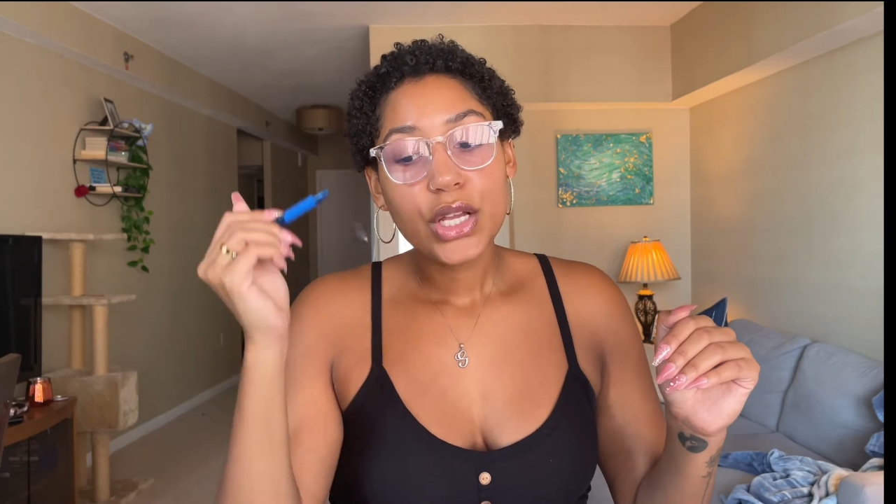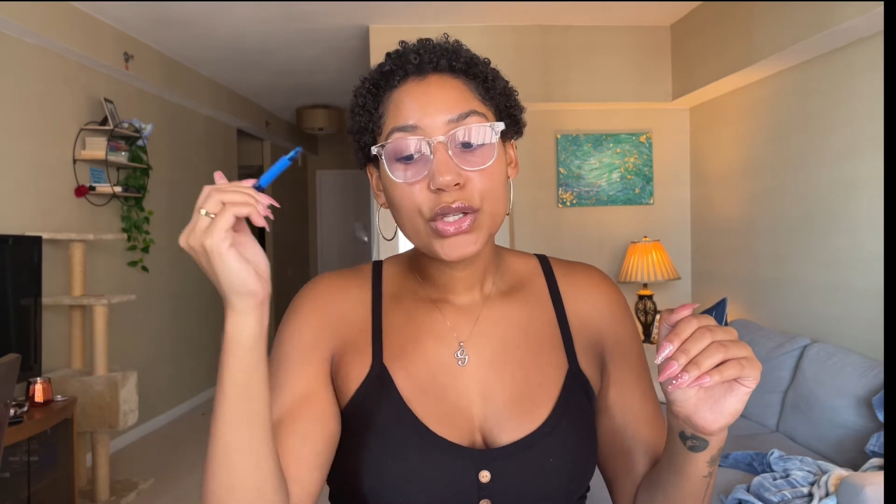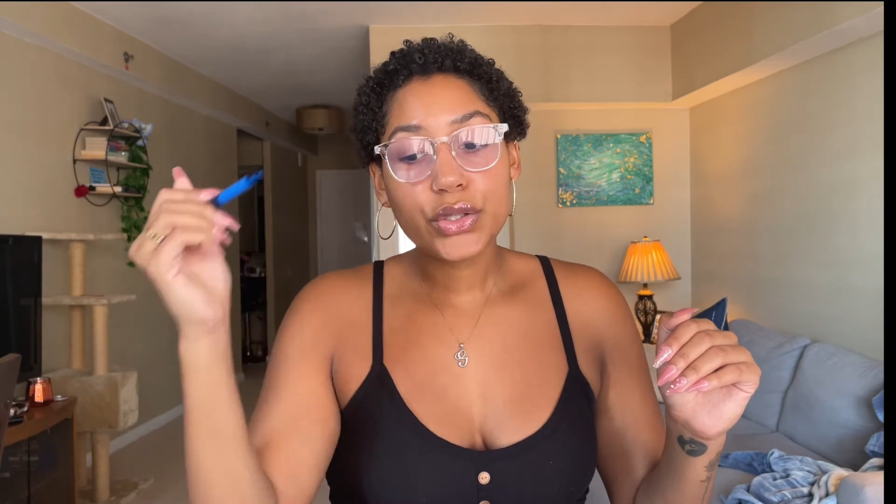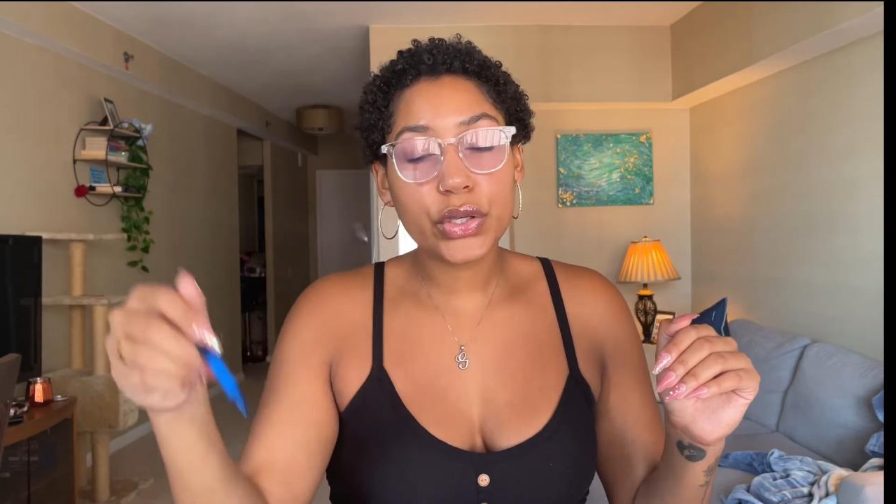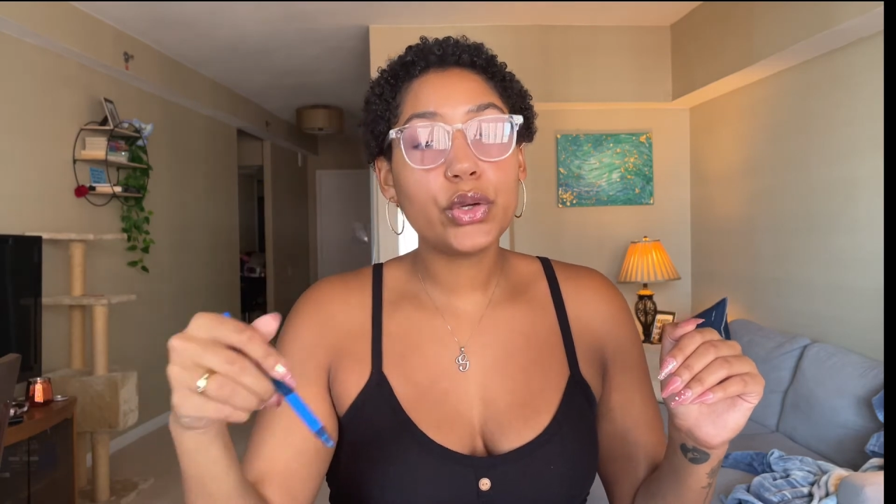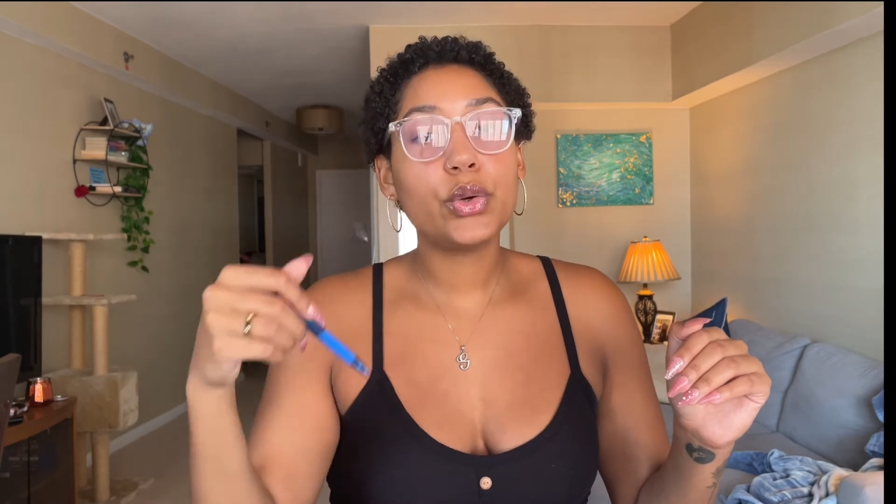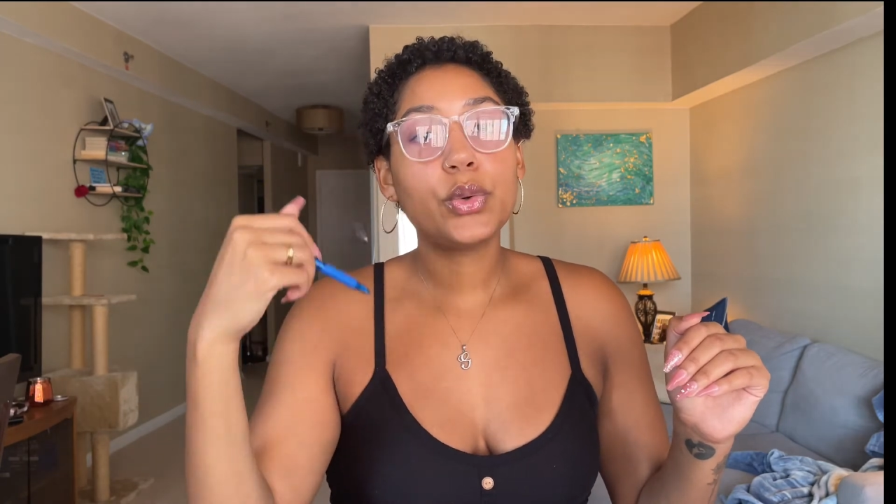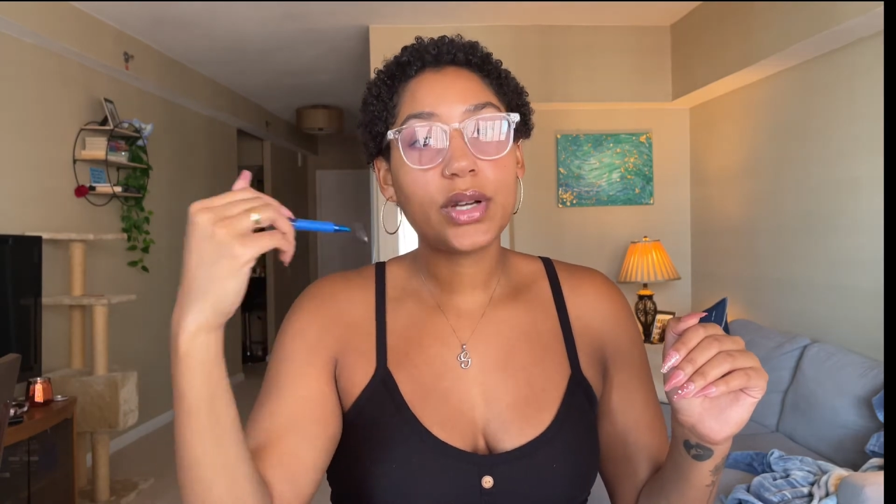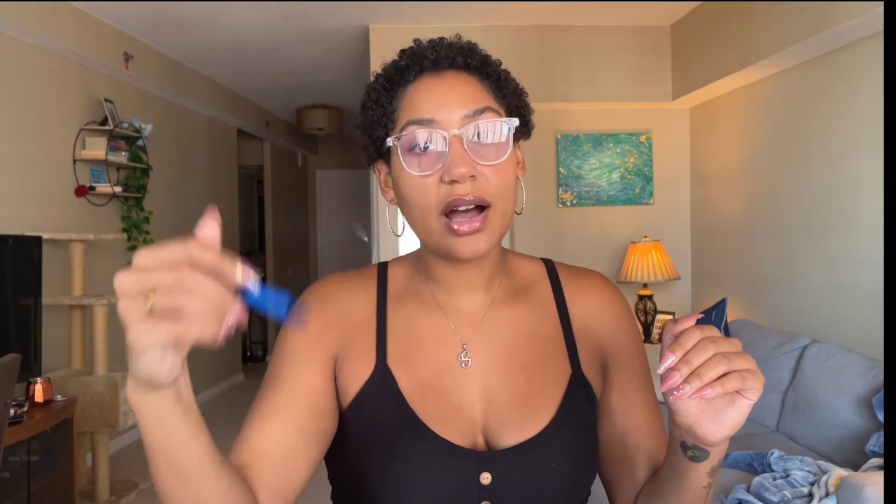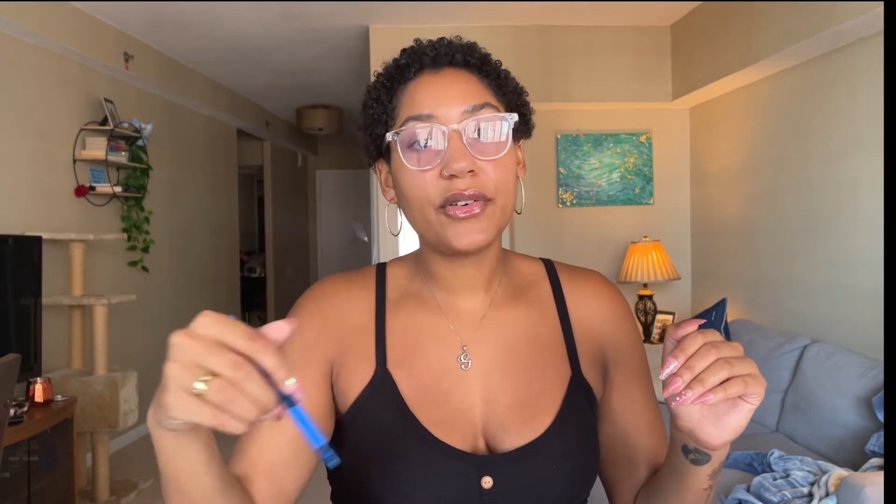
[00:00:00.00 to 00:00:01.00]
to
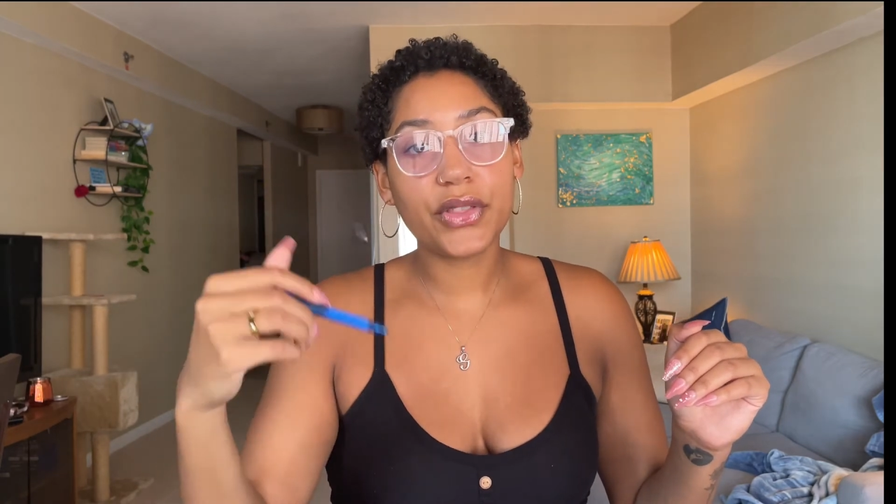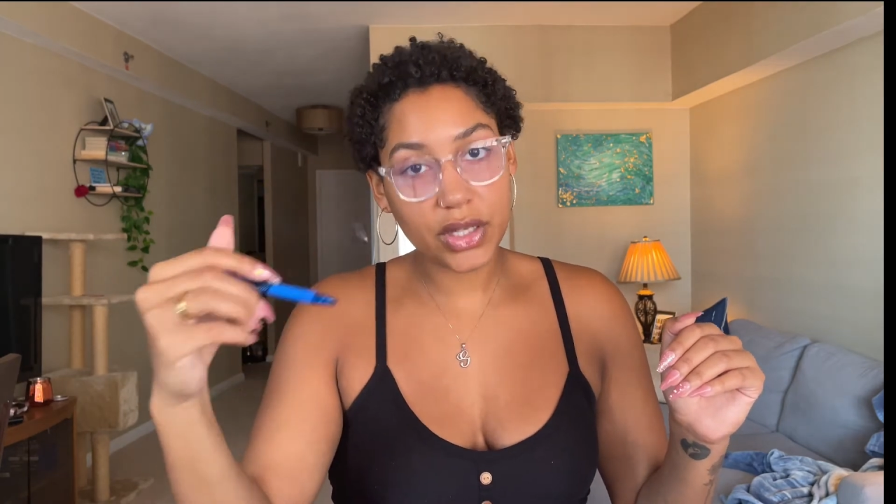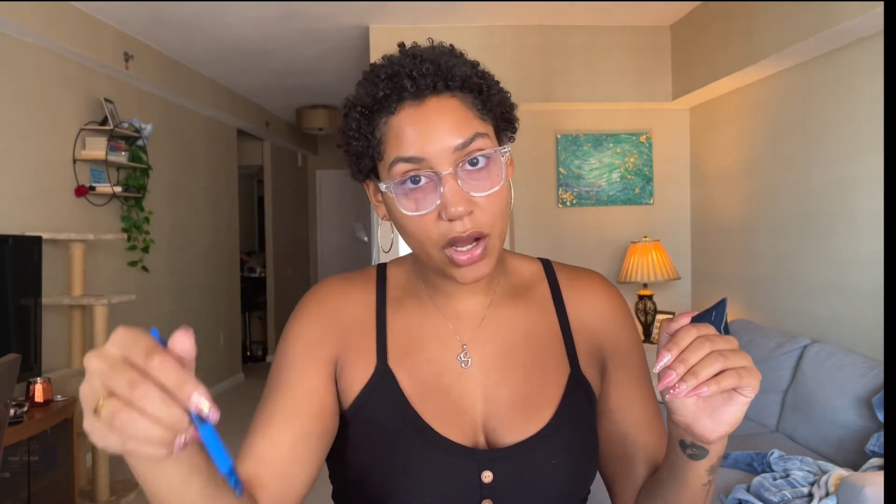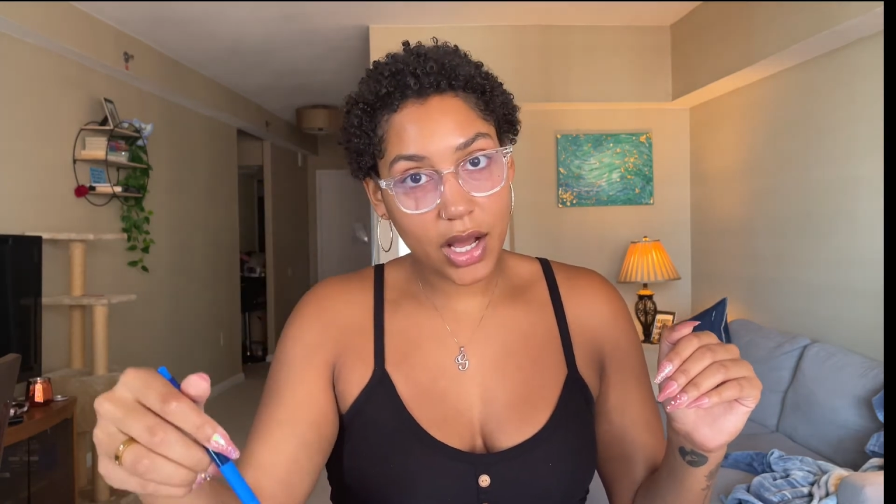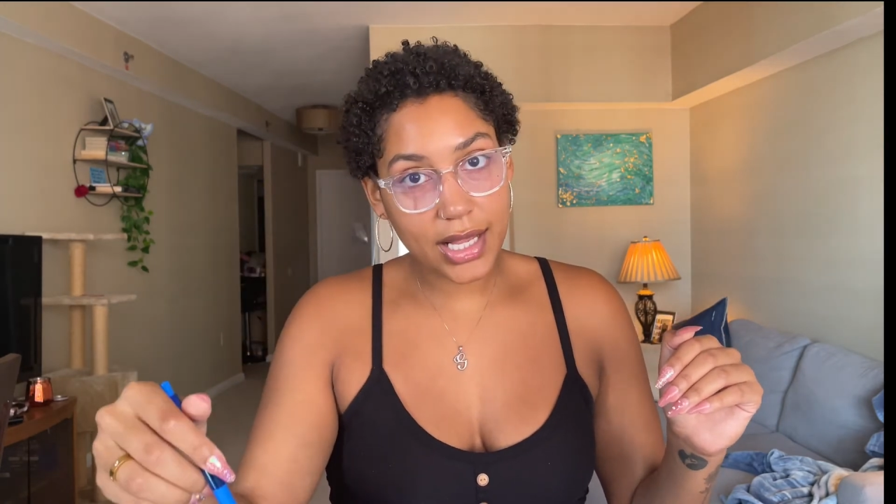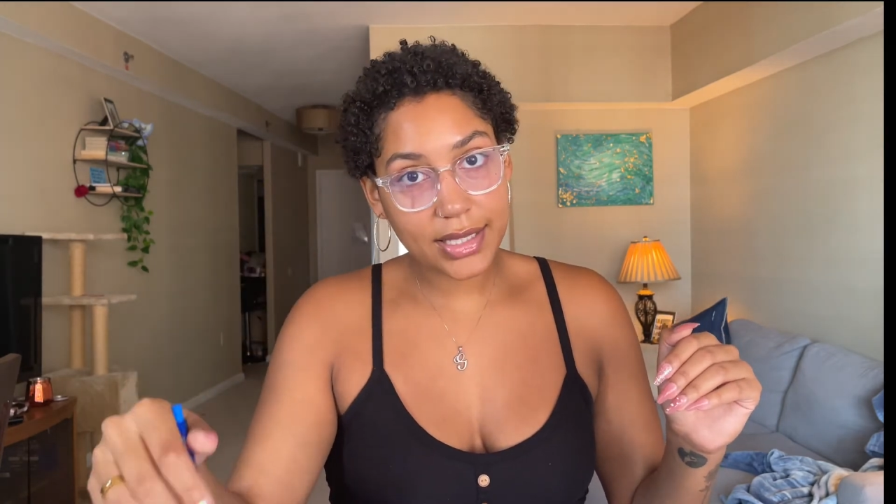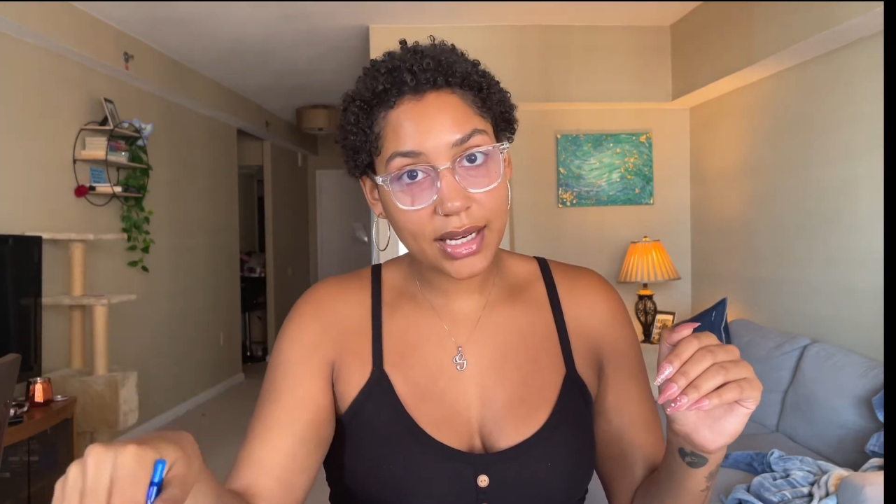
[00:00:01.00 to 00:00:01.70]
cover the cost